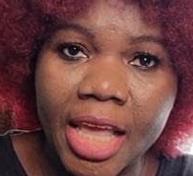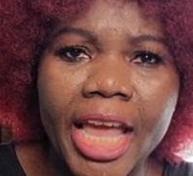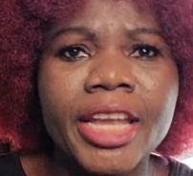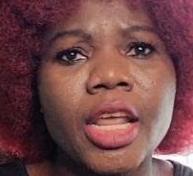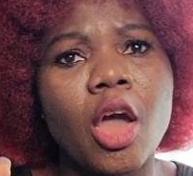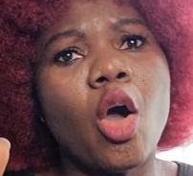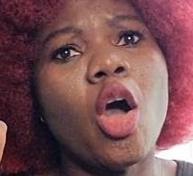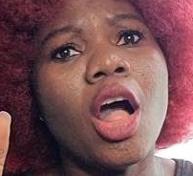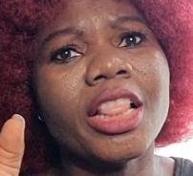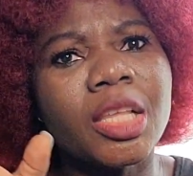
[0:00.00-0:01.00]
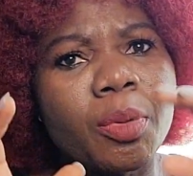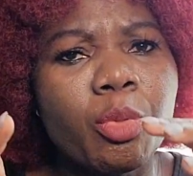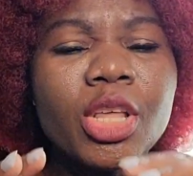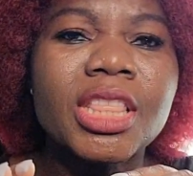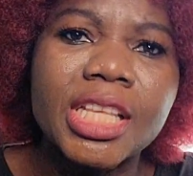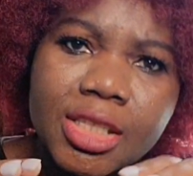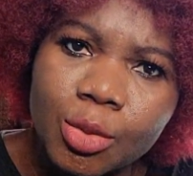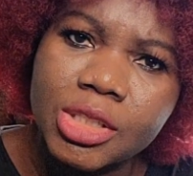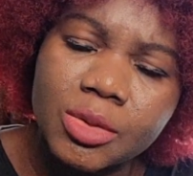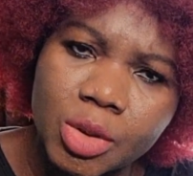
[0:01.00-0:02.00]
And all the people in these
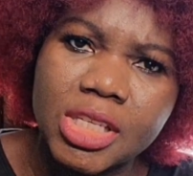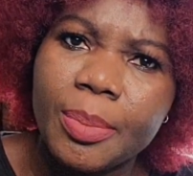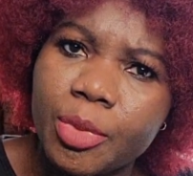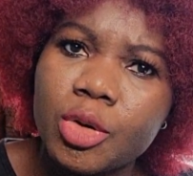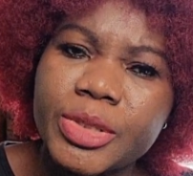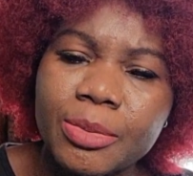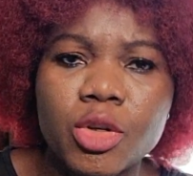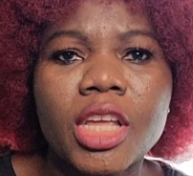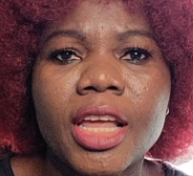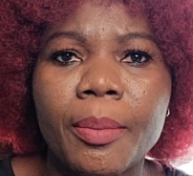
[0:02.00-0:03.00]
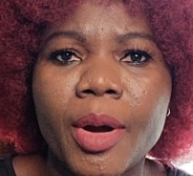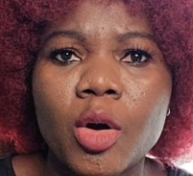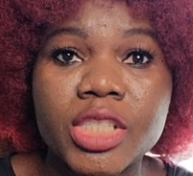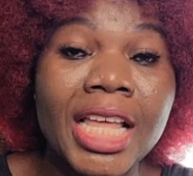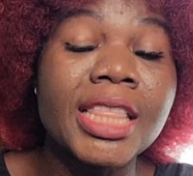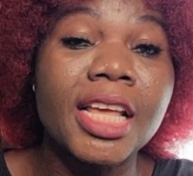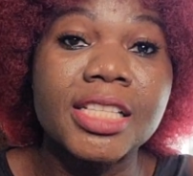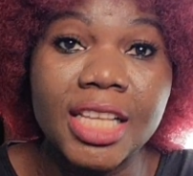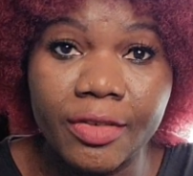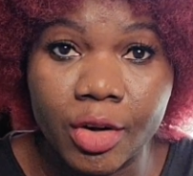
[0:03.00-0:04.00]
WhatsApp groups I'm talking about, and there are
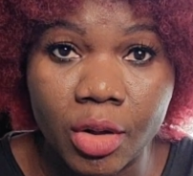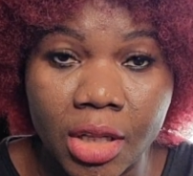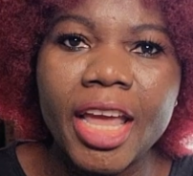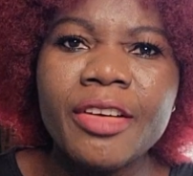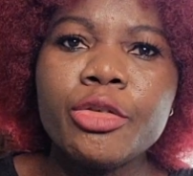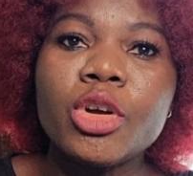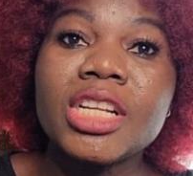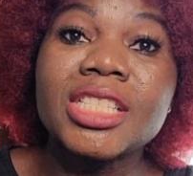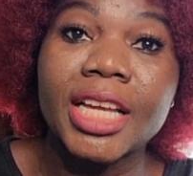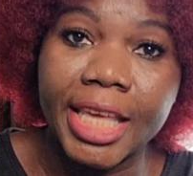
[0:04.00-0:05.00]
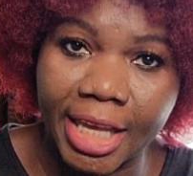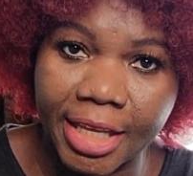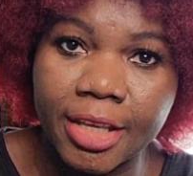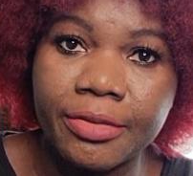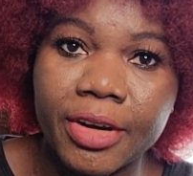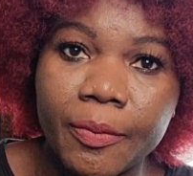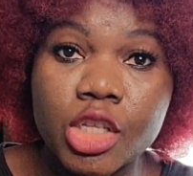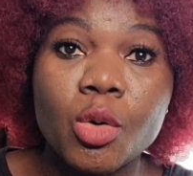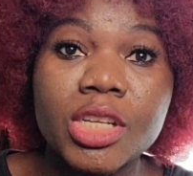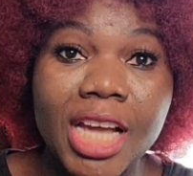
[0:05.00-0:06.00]
several, everyone is a caregiver.
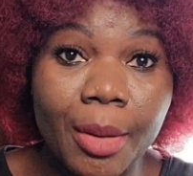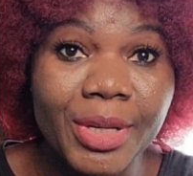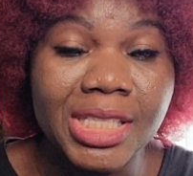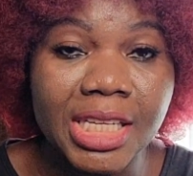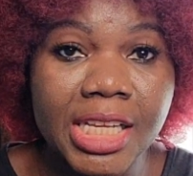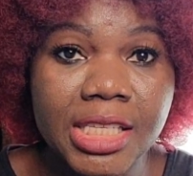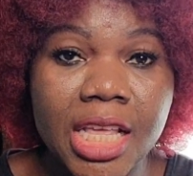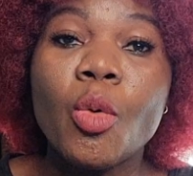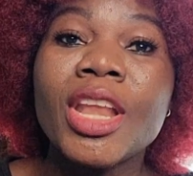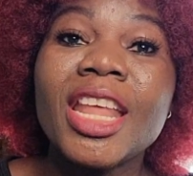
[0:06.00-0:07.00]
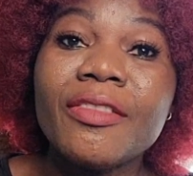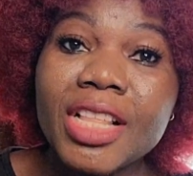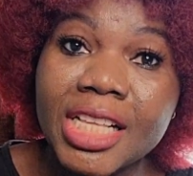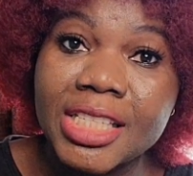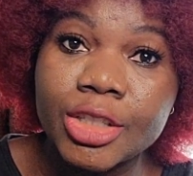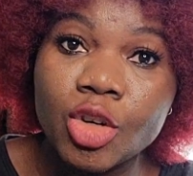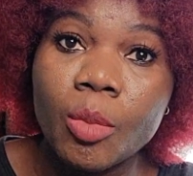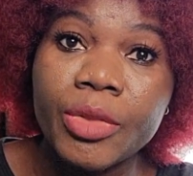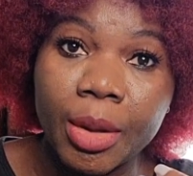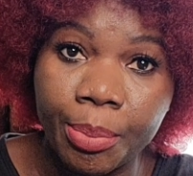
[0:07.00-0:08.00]
So what happens is whenever there's a job
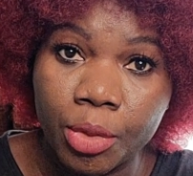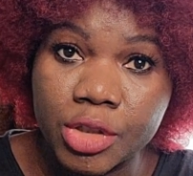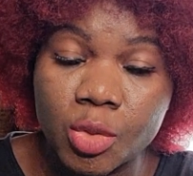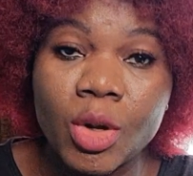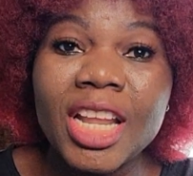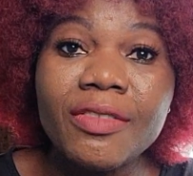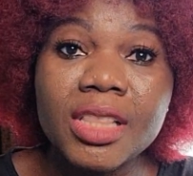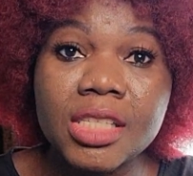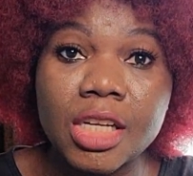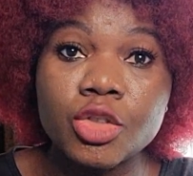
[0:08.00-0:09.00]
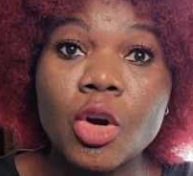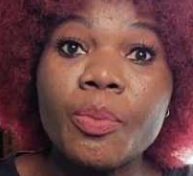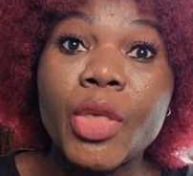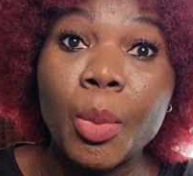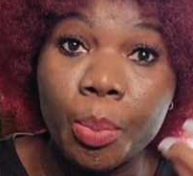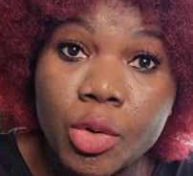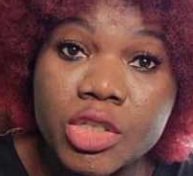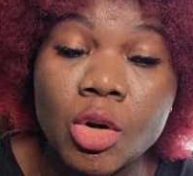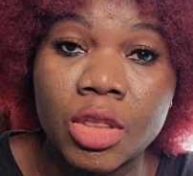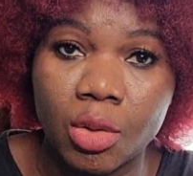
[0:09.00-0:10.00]
they post, whenever there's a job they
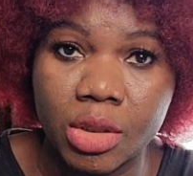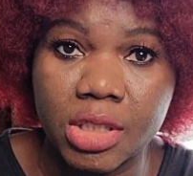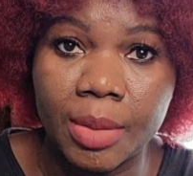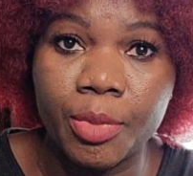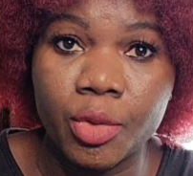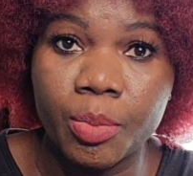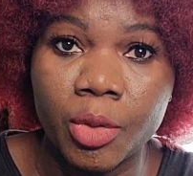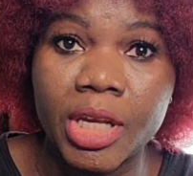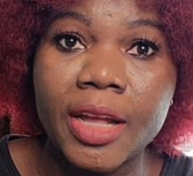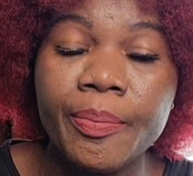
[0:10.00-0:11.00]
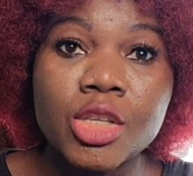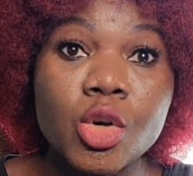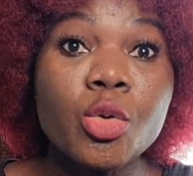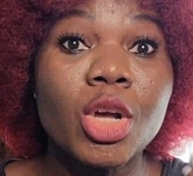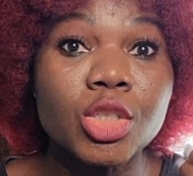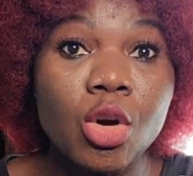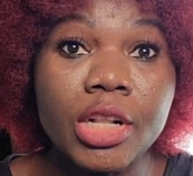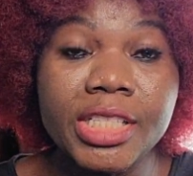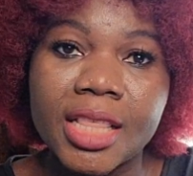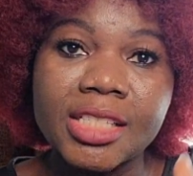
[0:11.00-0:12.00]
post on the WhatsApp group, okay? So you are
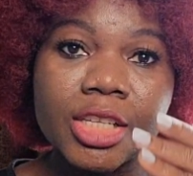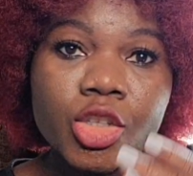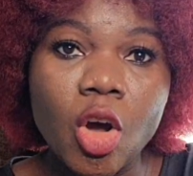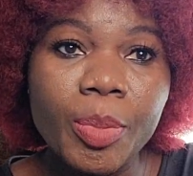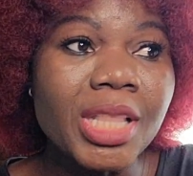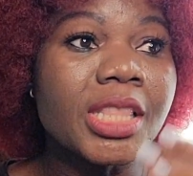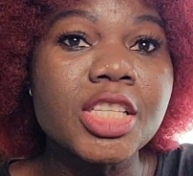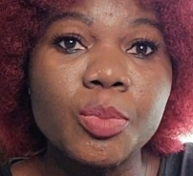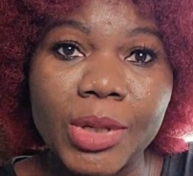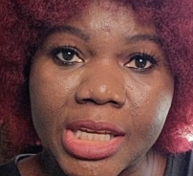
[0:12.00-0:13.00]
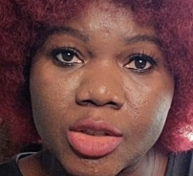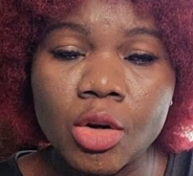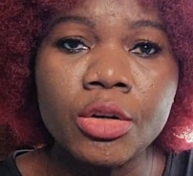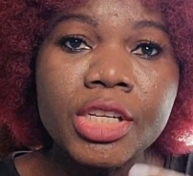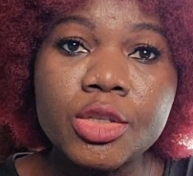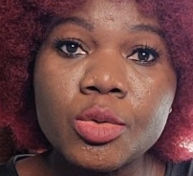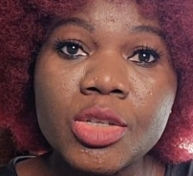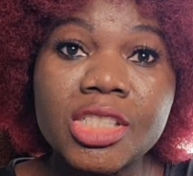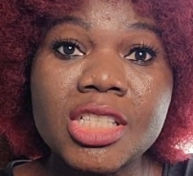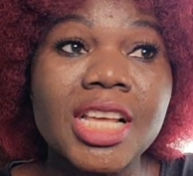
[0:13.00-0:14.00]
told there's a job in this place. All you need to do
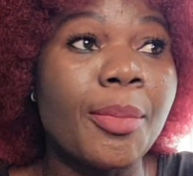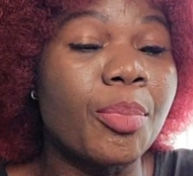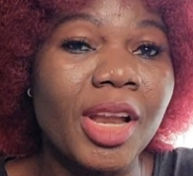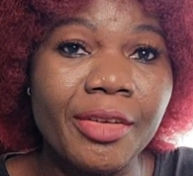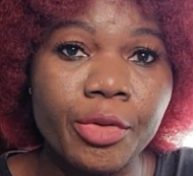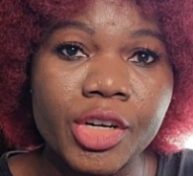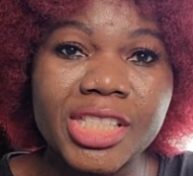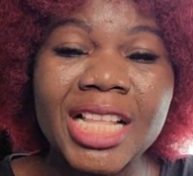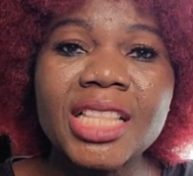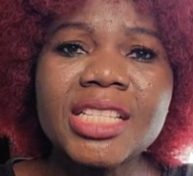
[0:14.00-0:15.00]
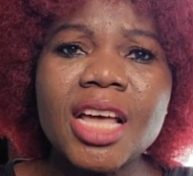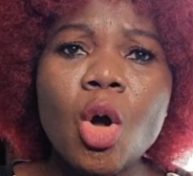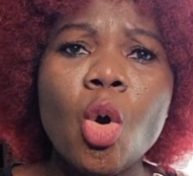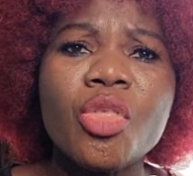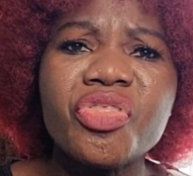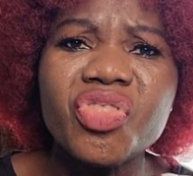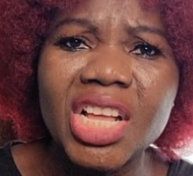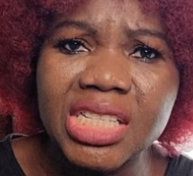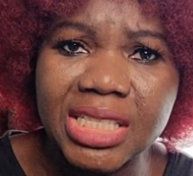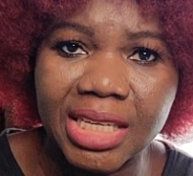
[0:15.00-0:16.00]
is just apply for it. And these are
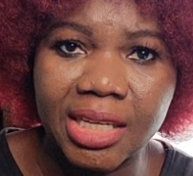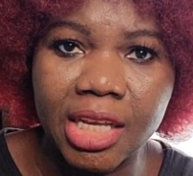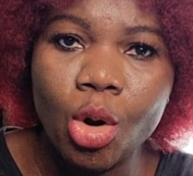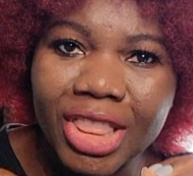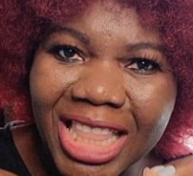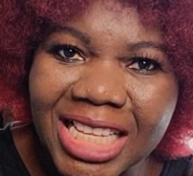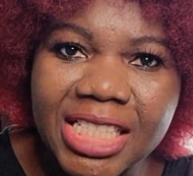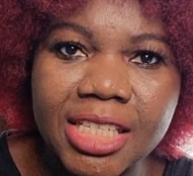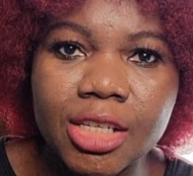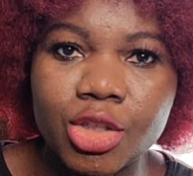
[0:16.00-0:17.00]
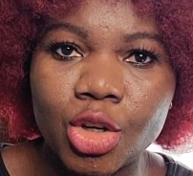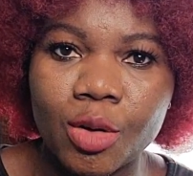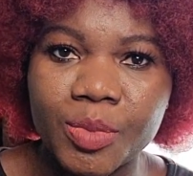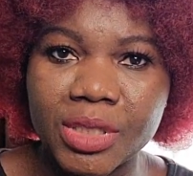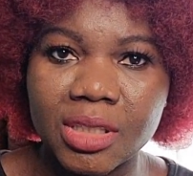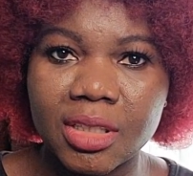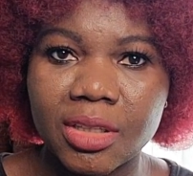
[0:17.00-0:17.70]
authentic, authentic jobs.